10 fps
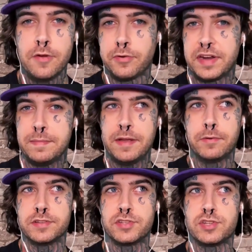For them, it
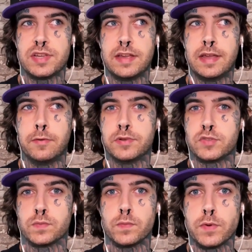
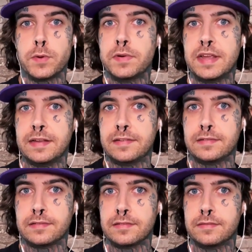was
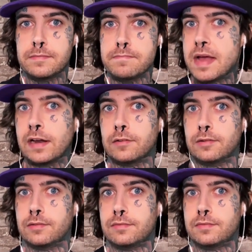ruining
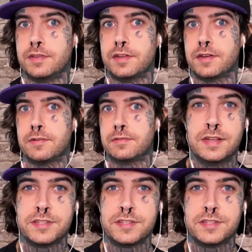metal, you know.